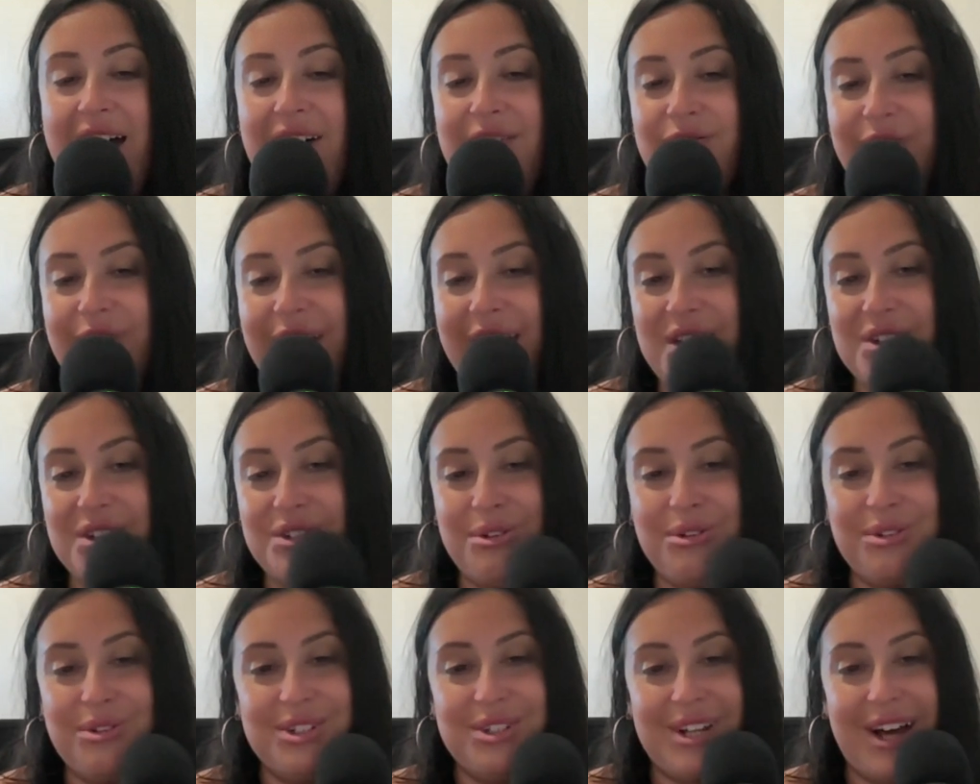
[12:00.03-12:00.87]

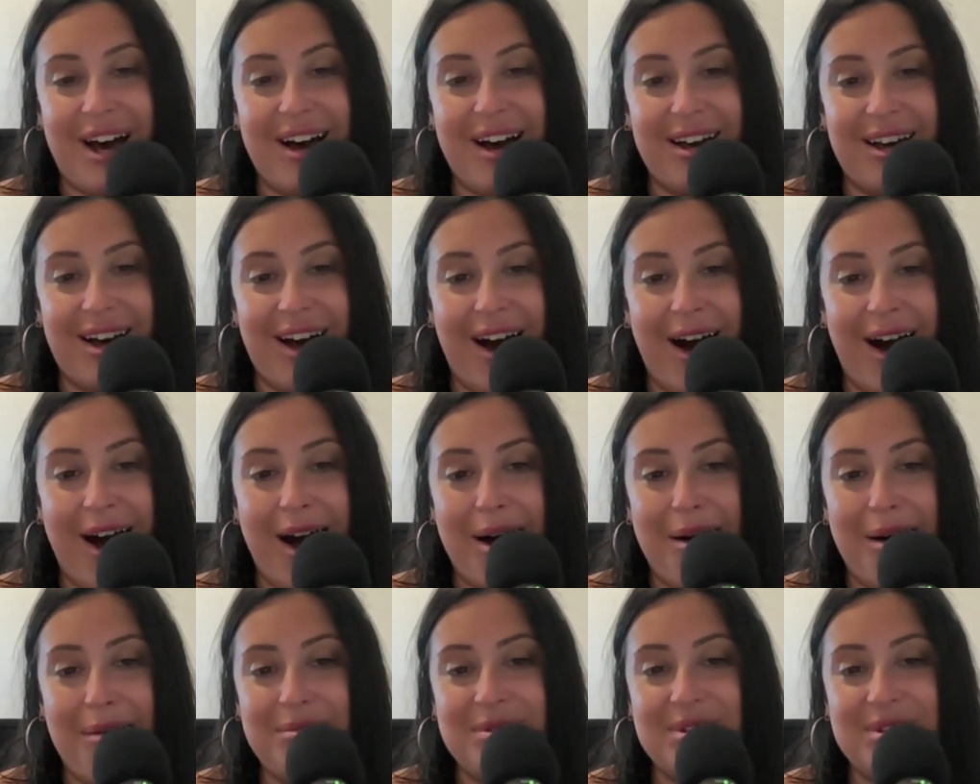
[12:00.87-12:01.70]

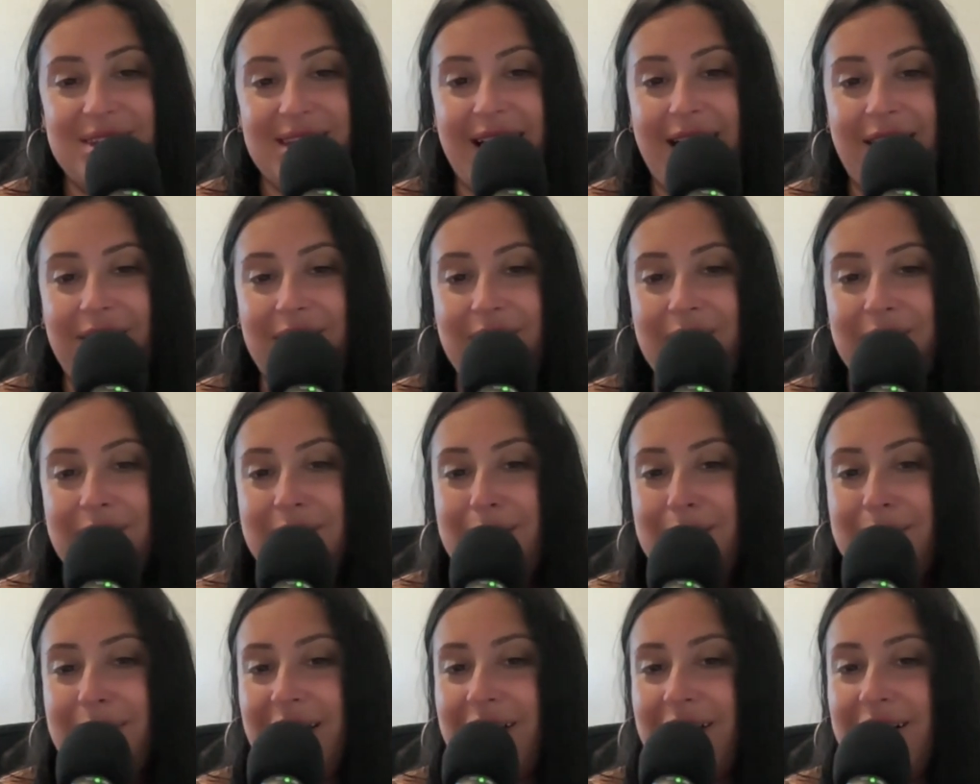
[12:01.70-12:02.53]
FanDuel.com, download
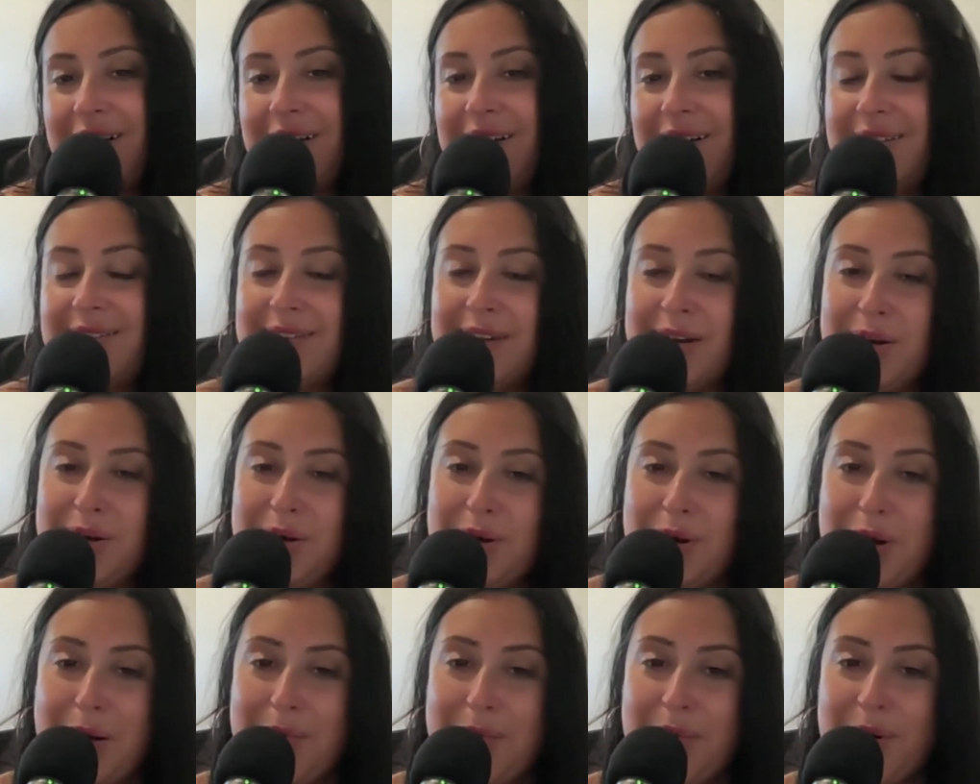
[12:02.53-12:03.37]
America's
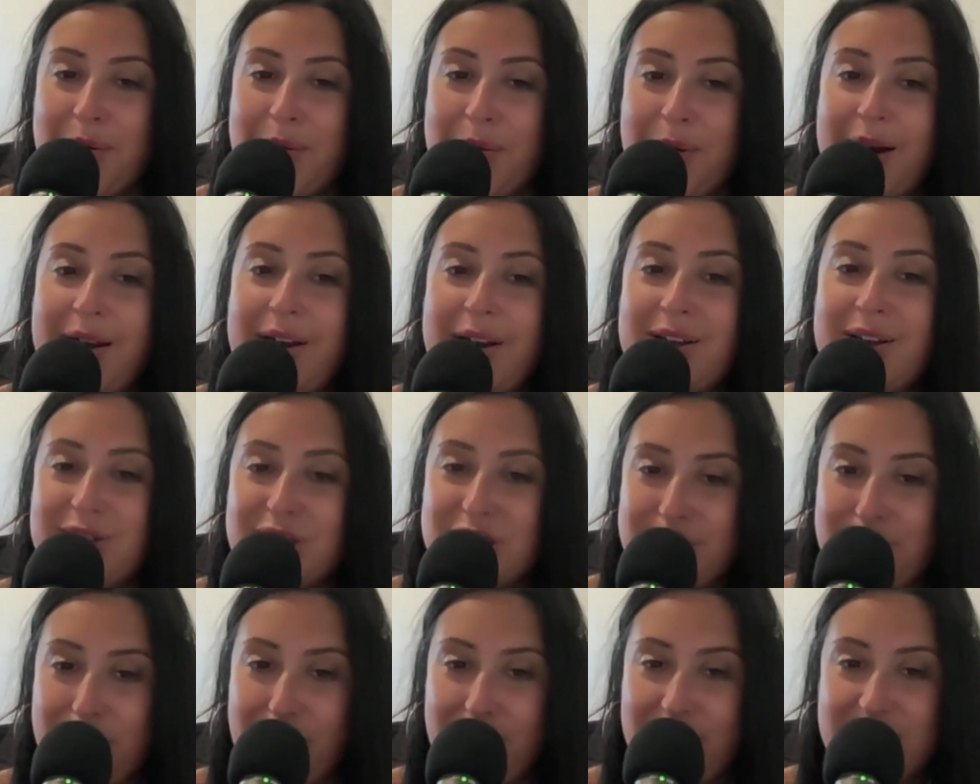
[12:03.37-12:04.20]
#1
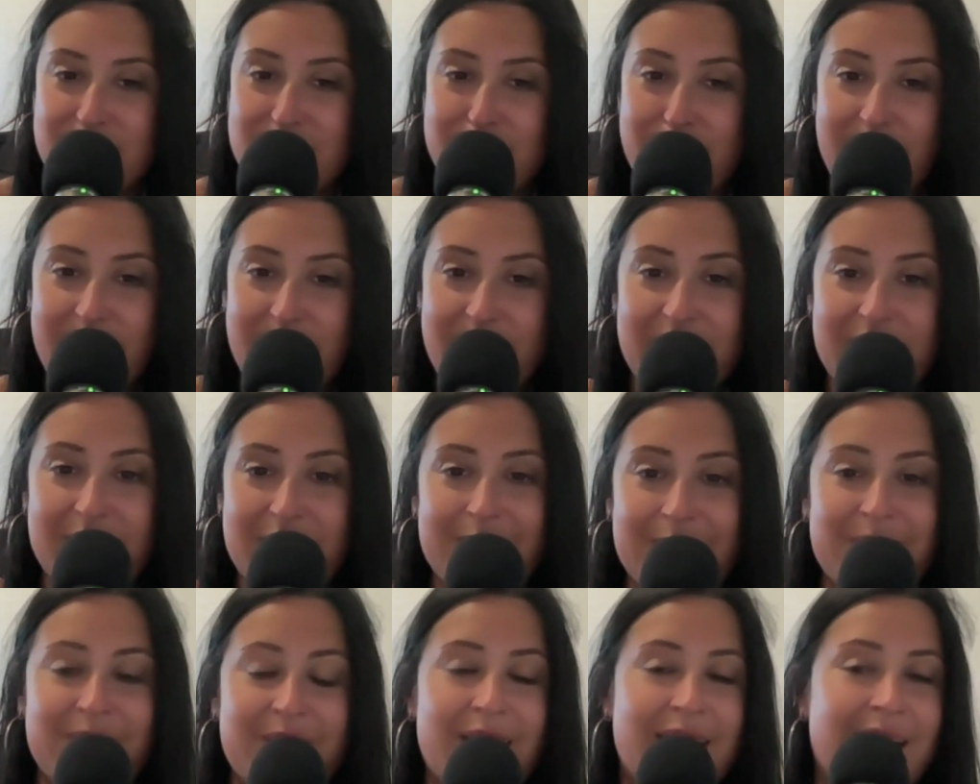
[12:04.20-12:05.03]
sportsbook.
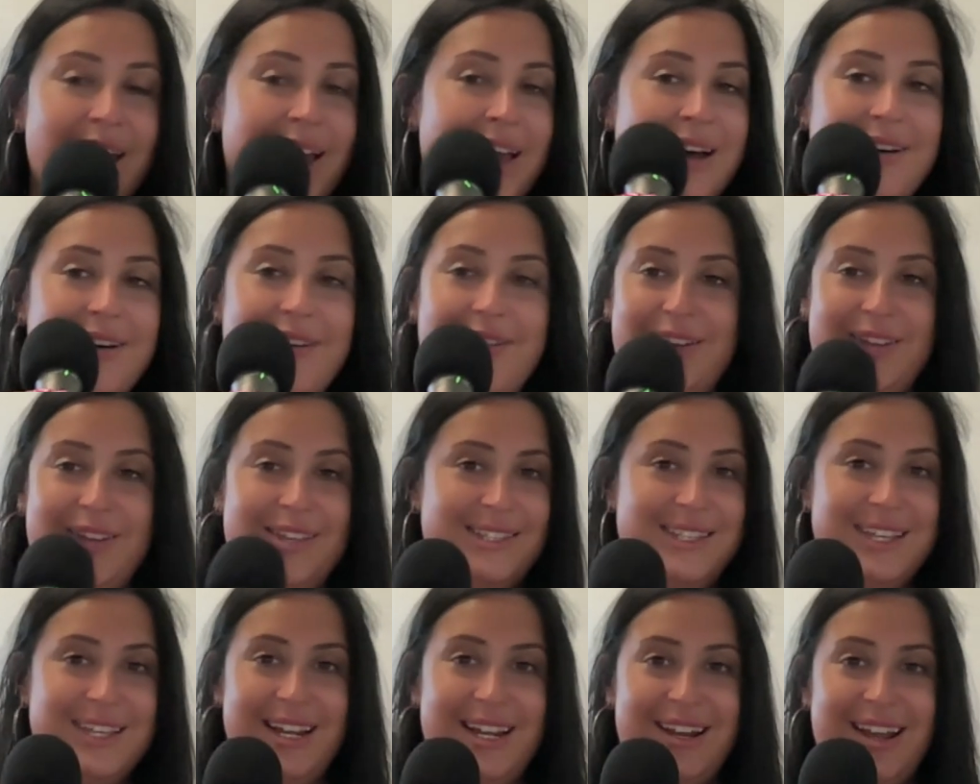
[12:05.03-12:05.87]

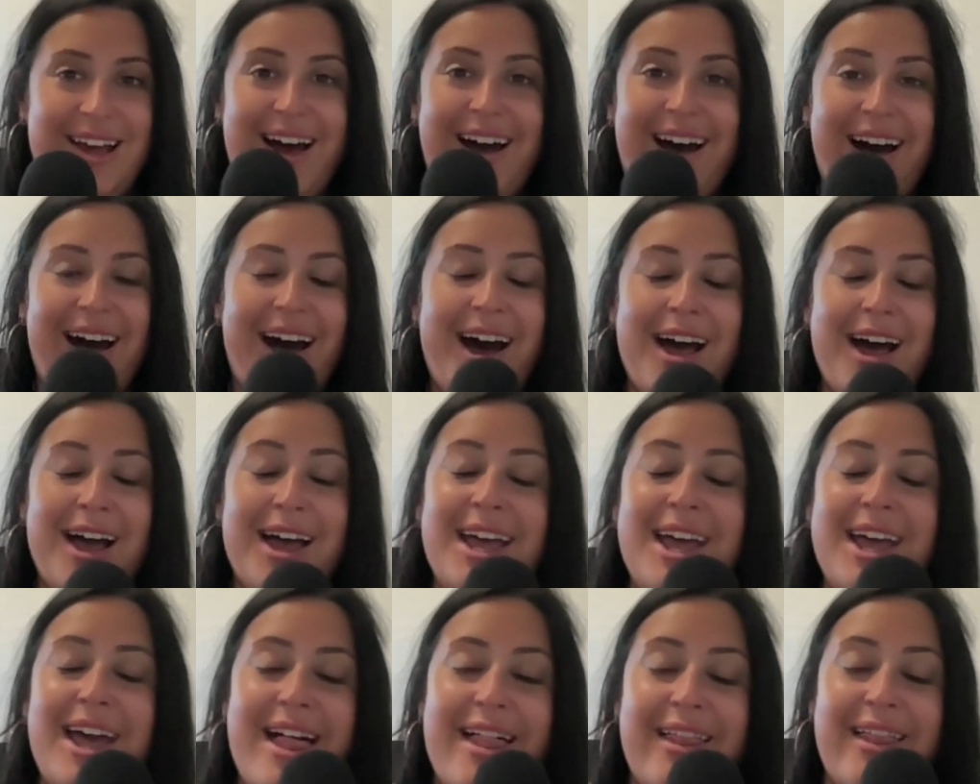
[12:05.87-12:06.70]
Listen,
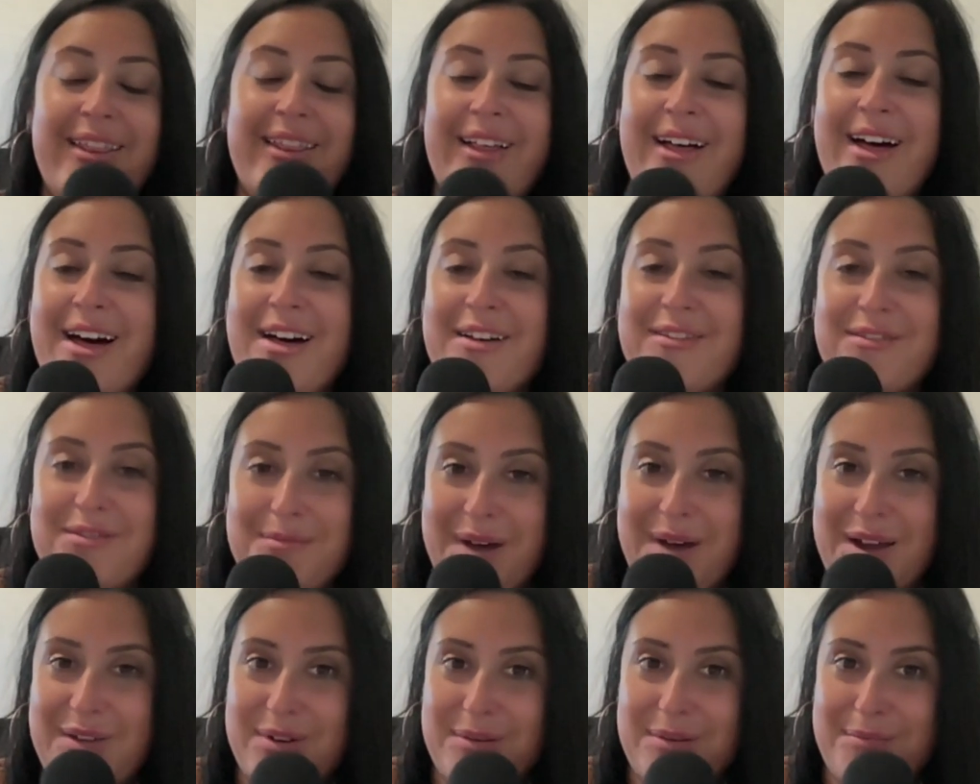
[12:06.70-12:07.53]
I love
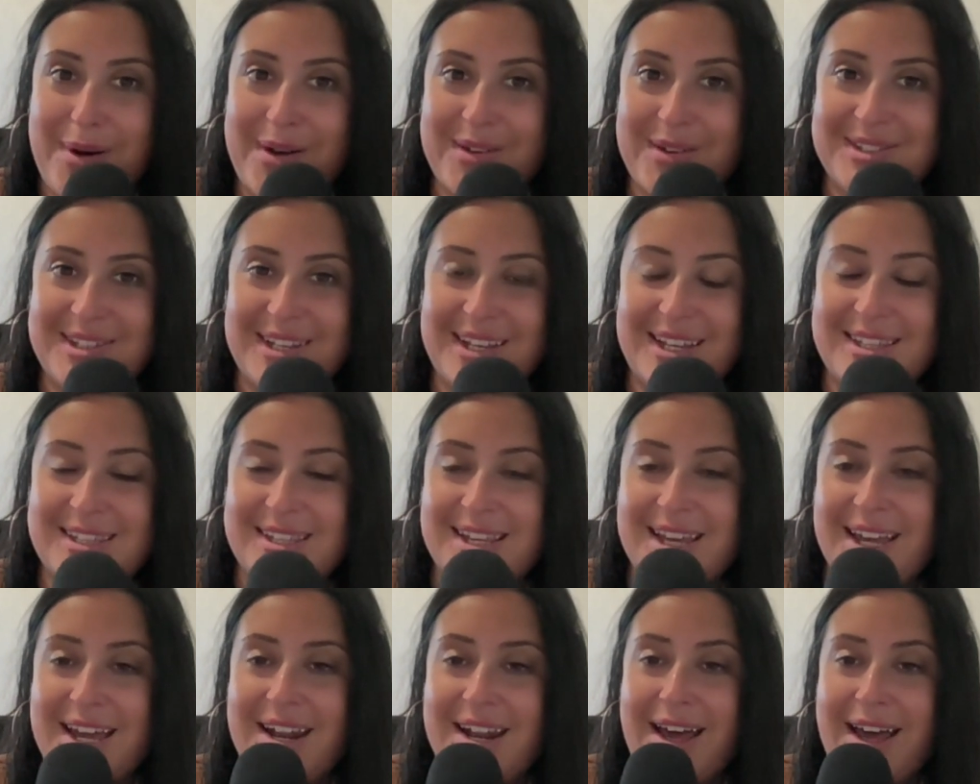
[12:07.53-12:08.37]
my football
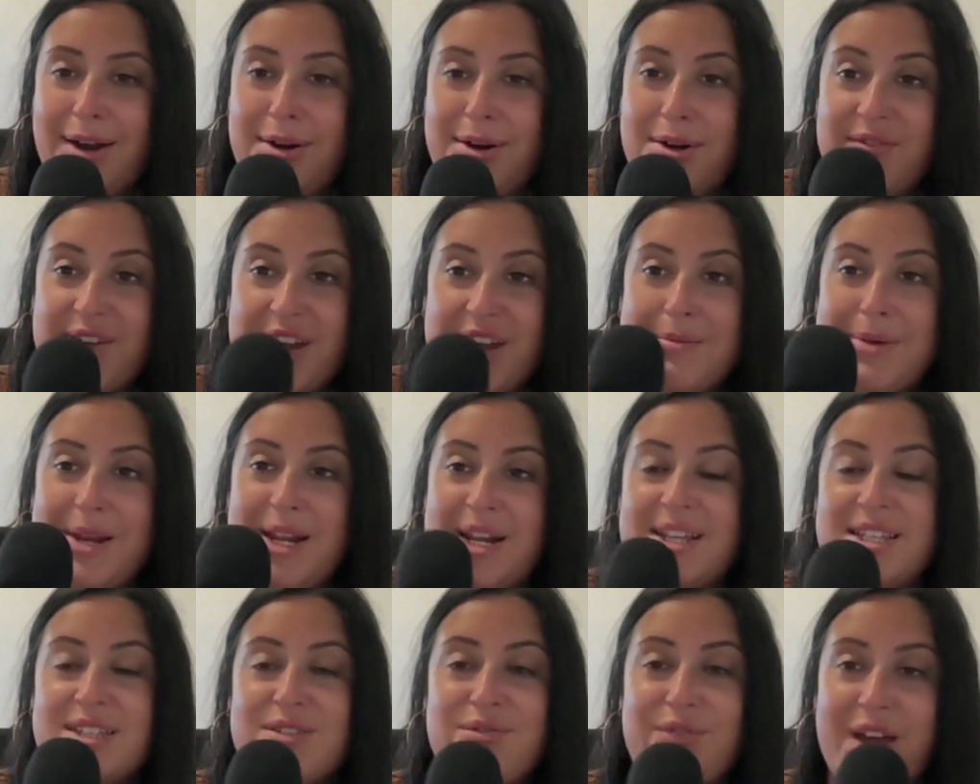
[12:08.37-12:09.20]
season. I don't know if anybody
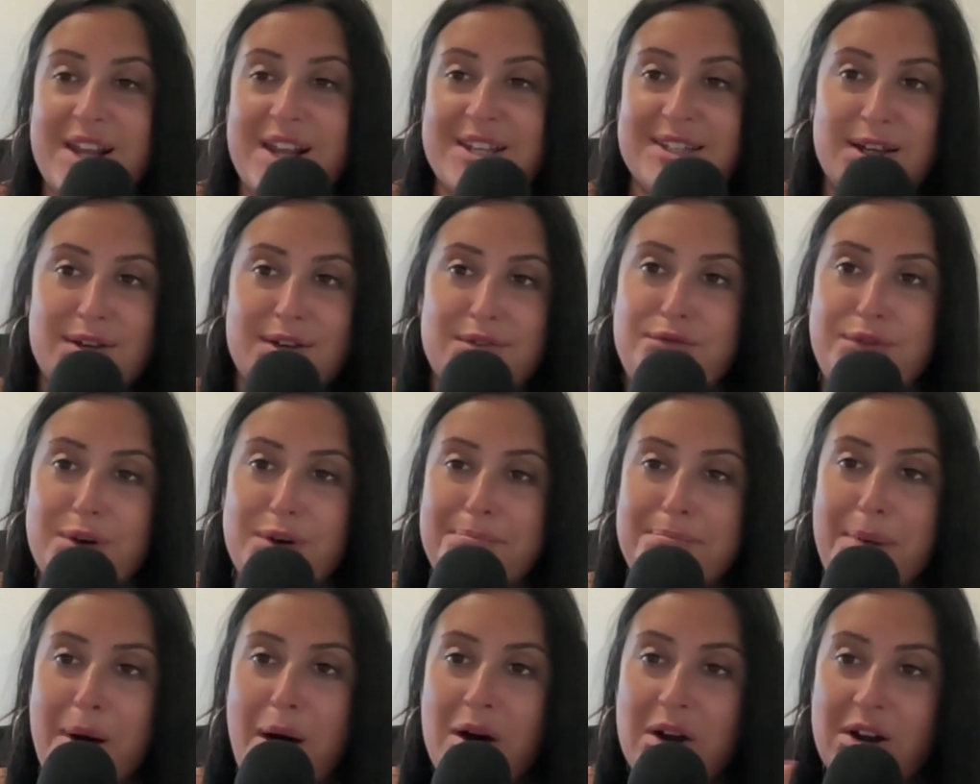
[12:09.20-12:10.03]
does fantasy
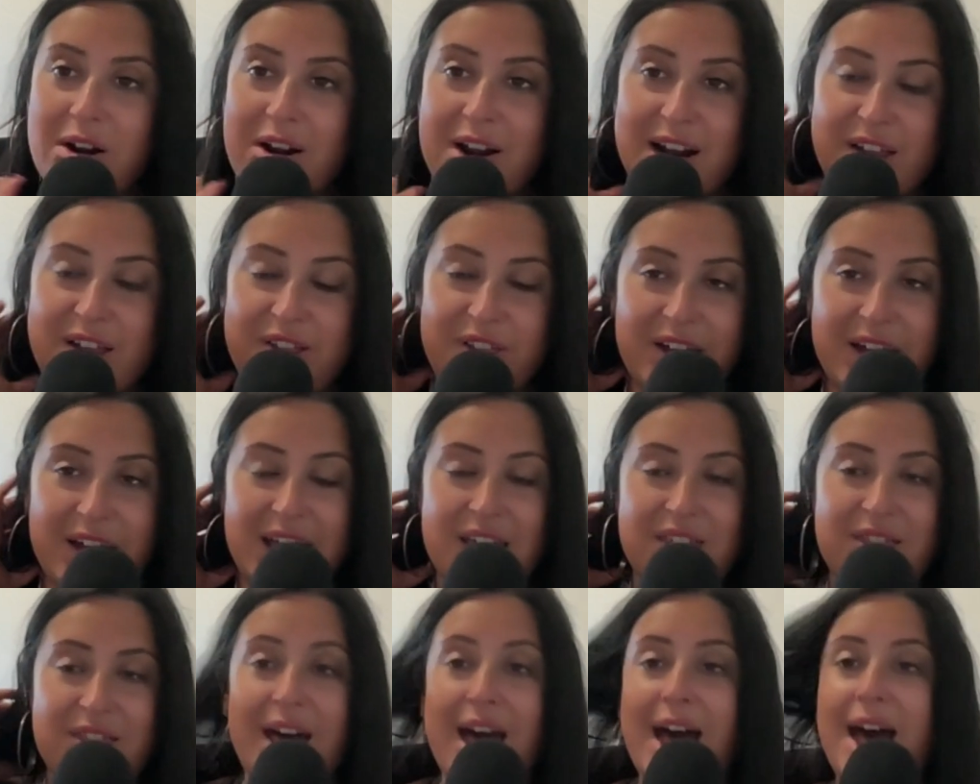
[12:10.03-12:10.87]
football or anything
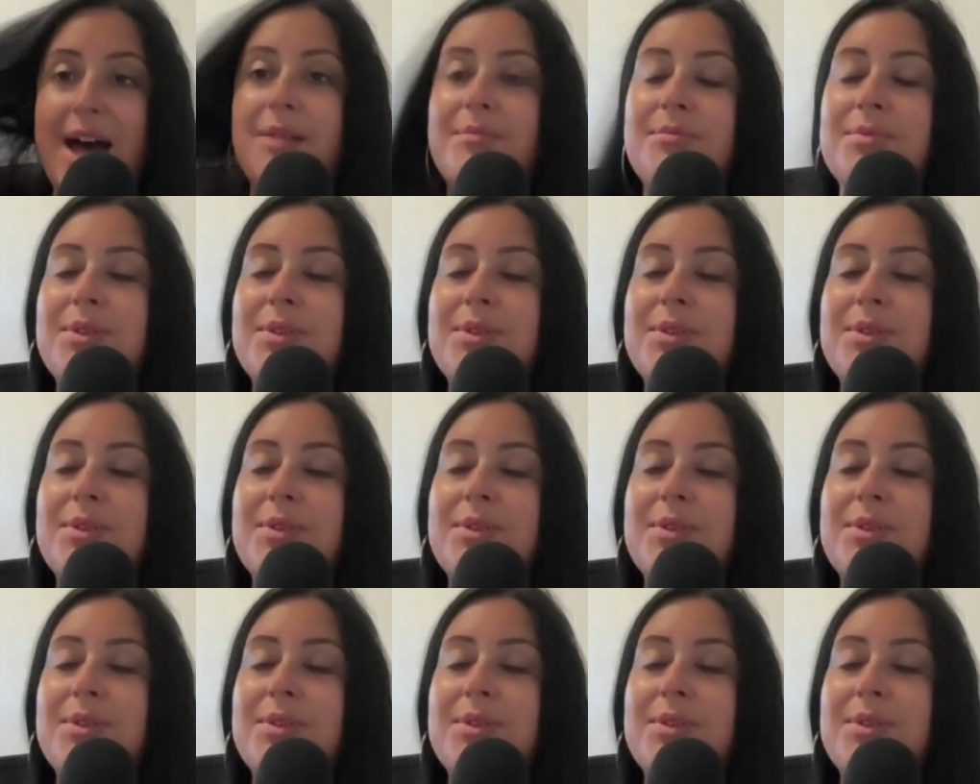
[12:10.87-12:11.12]
like that,